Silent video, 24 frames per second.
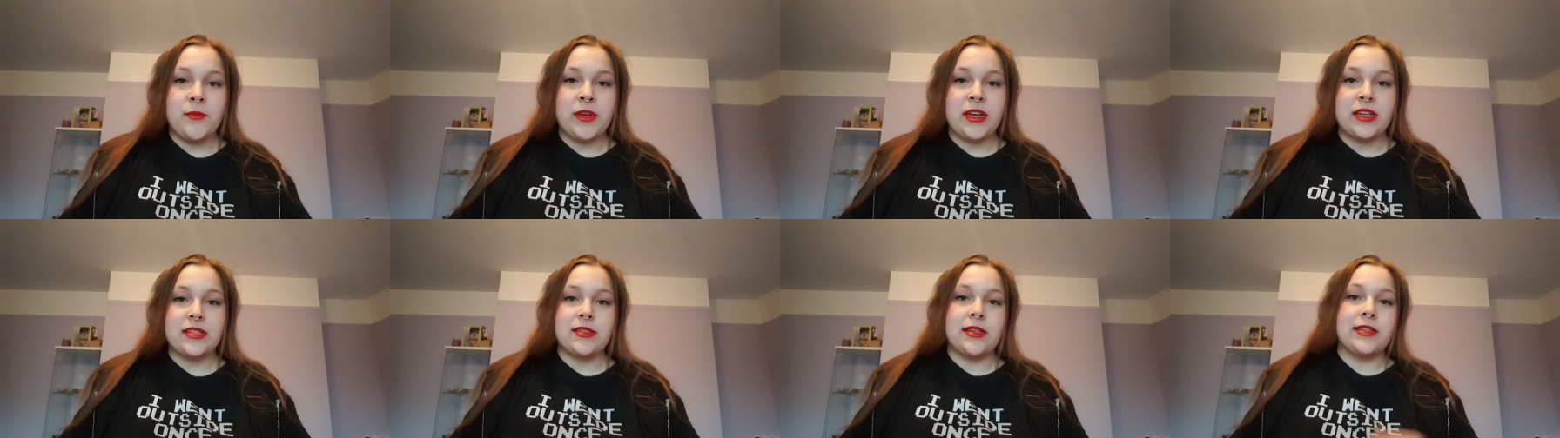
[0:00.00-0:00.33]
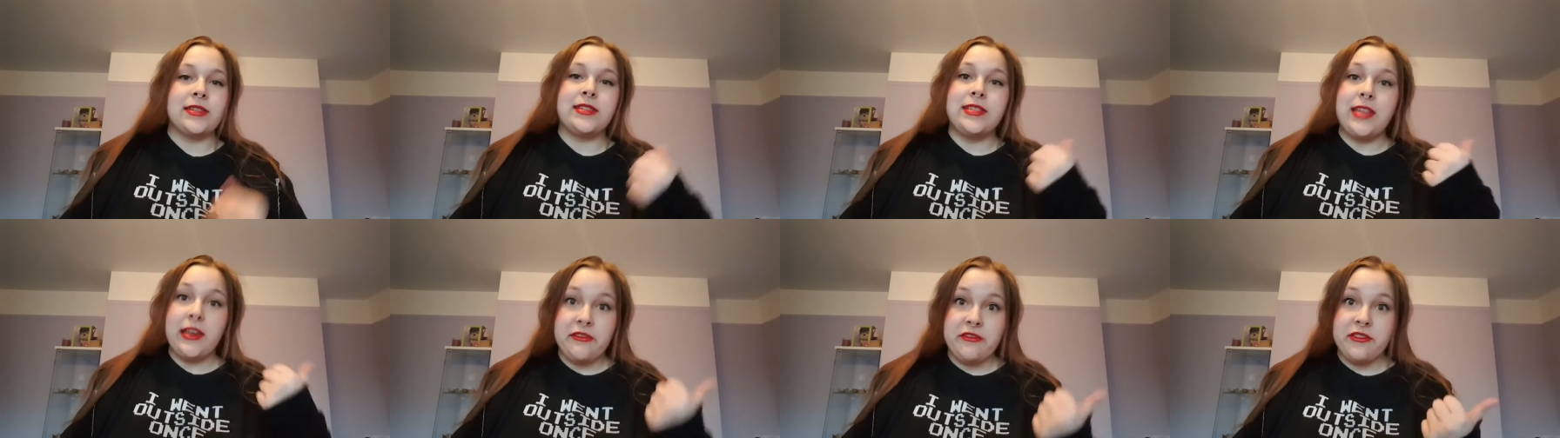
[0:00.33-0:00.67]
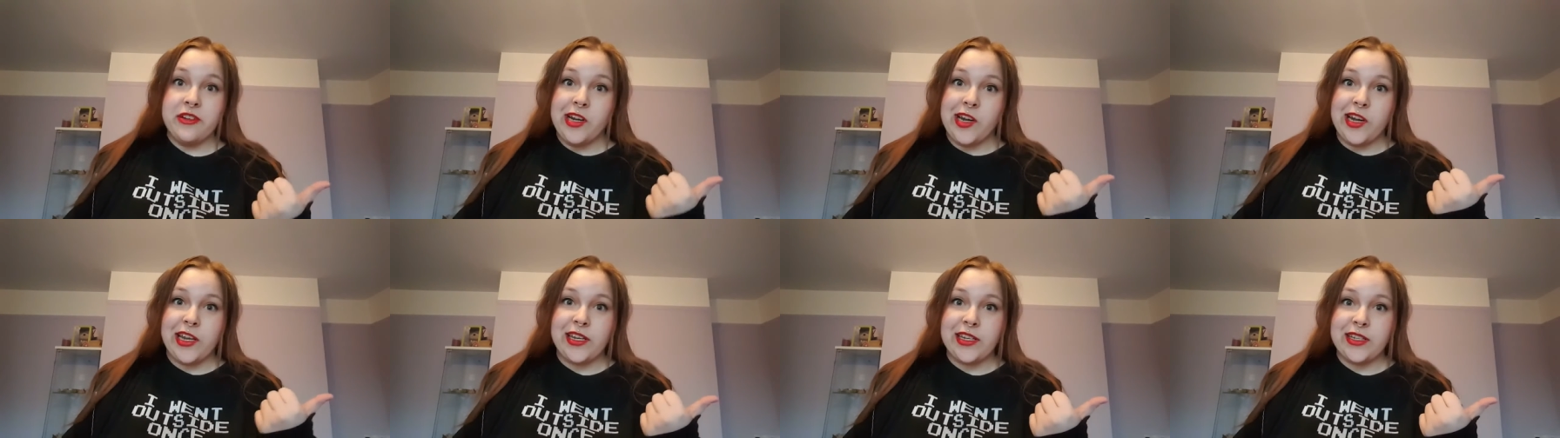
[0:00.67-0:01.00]
because I
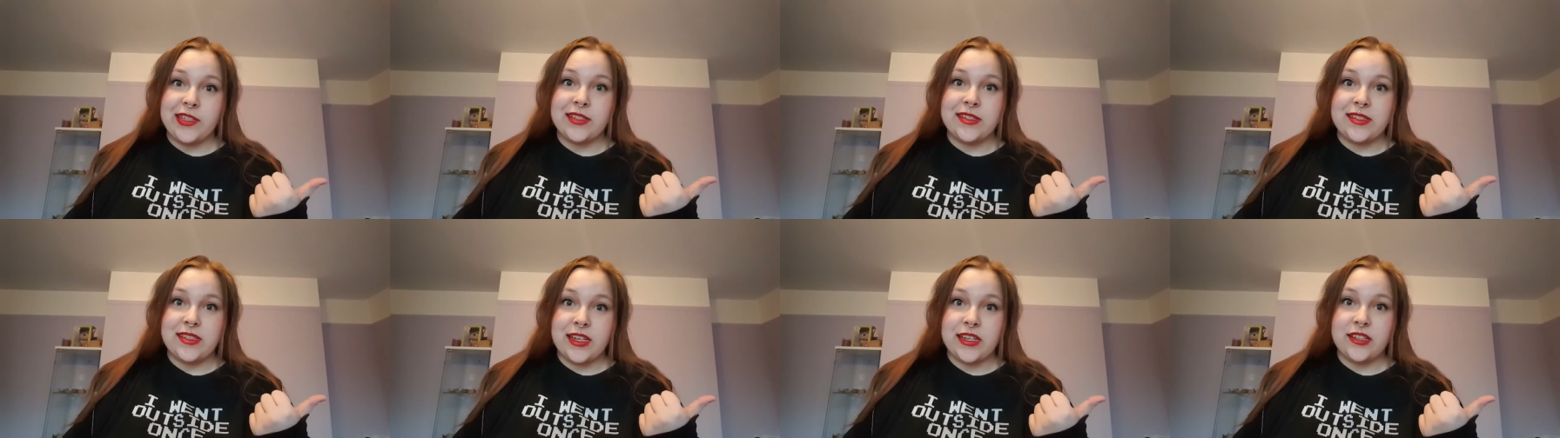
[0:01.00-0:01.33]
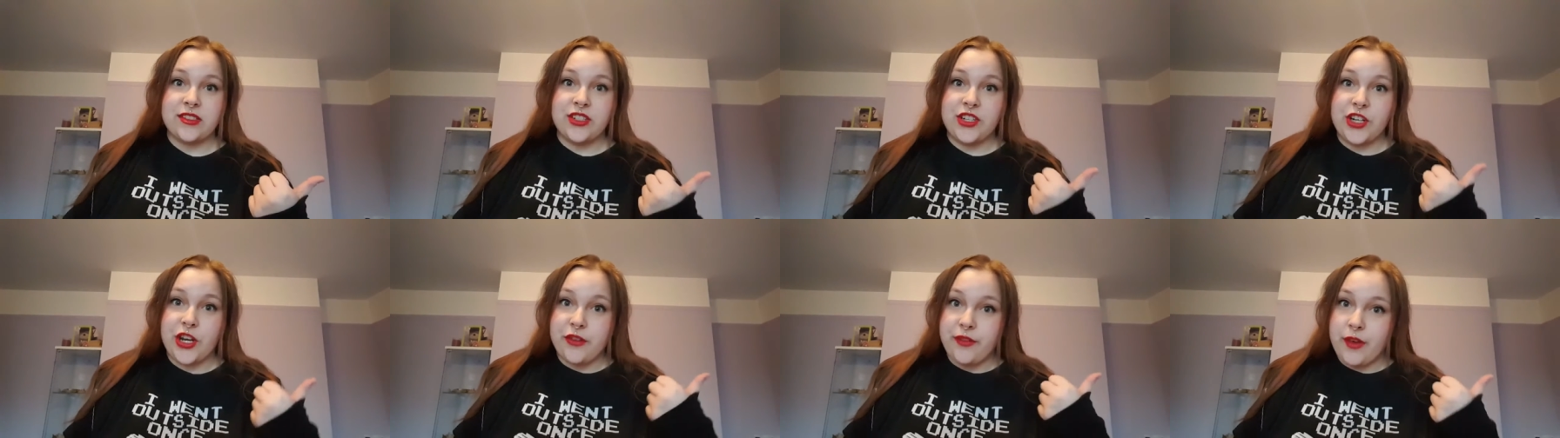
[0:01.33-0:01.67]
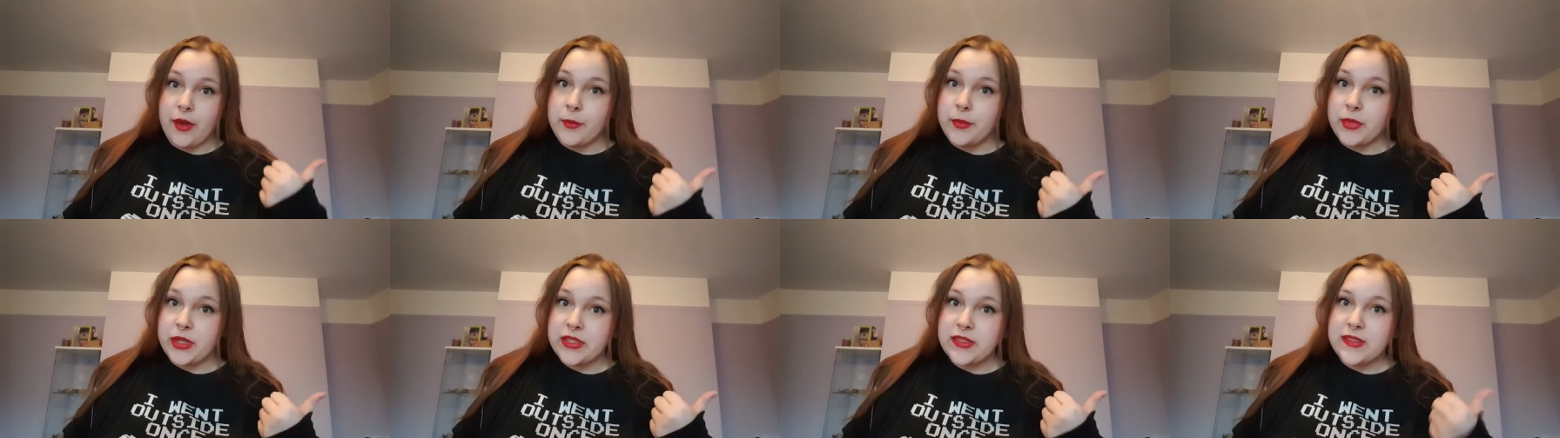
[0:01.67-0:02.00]
definitely didn't stick to
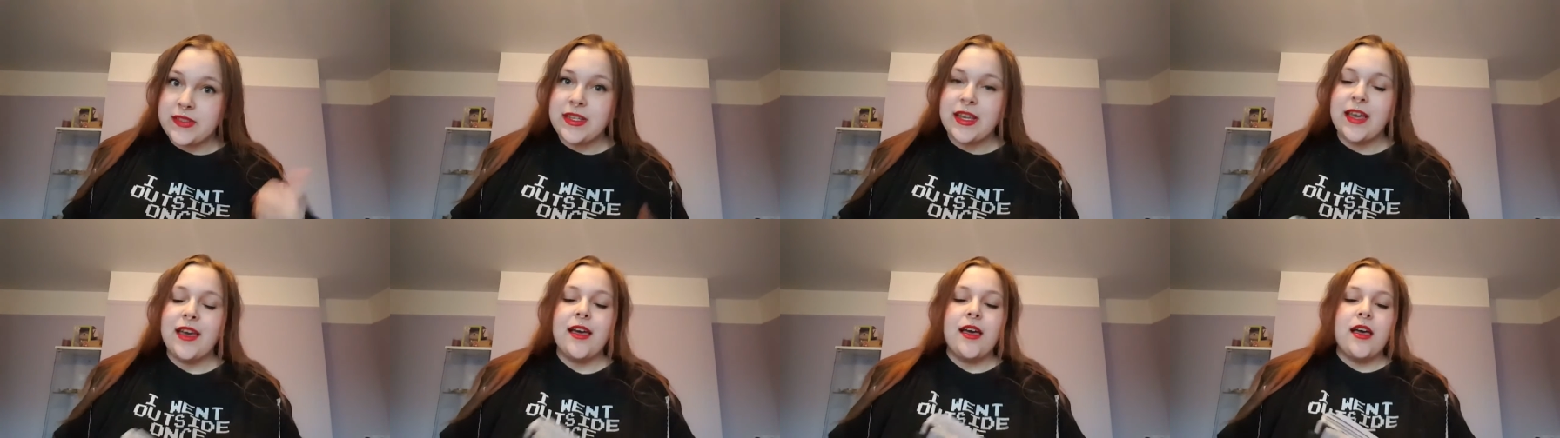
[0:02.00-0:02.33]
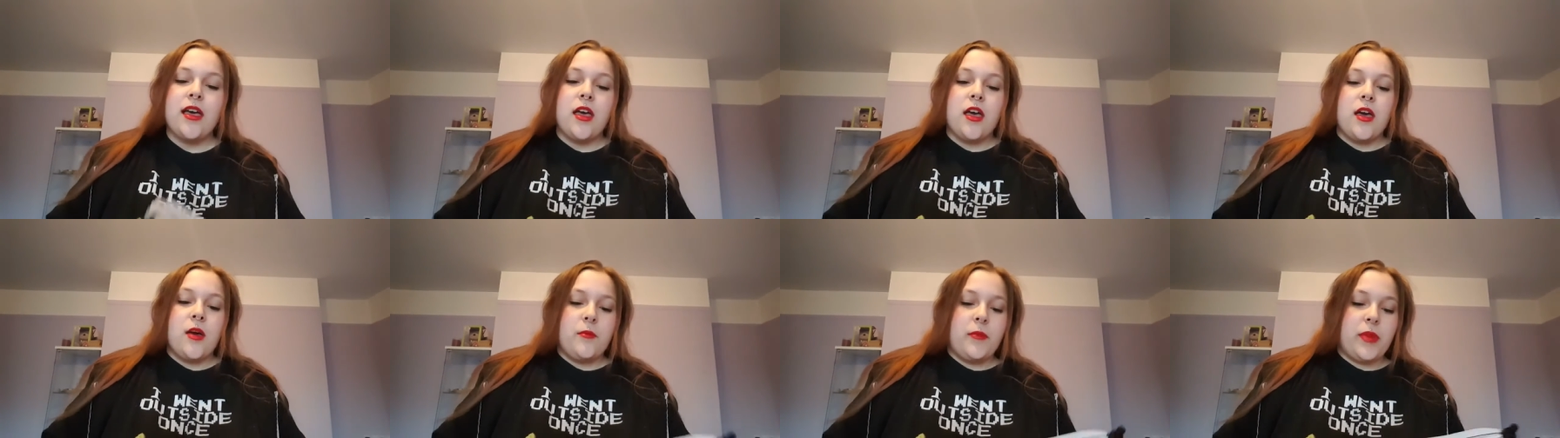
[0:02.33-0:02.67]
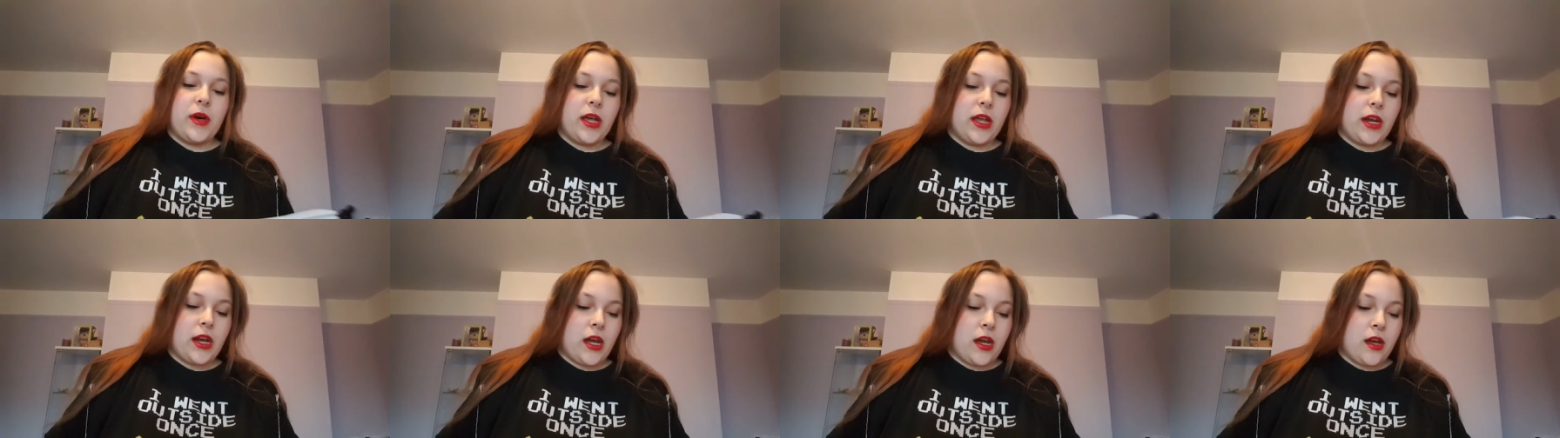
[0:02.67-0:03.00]
November's,
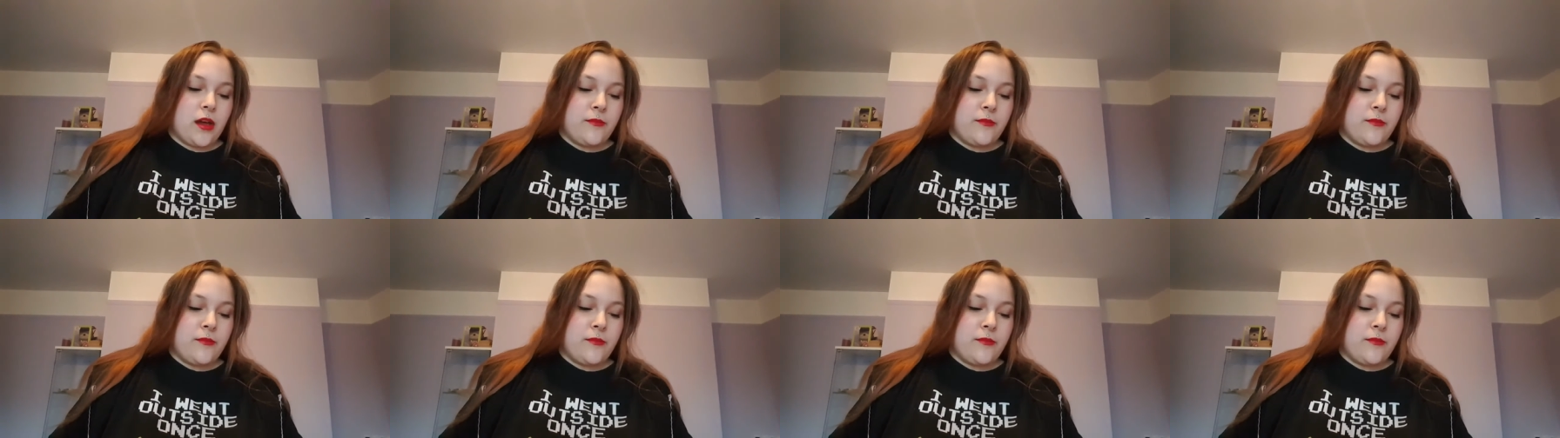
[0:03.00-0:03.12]
but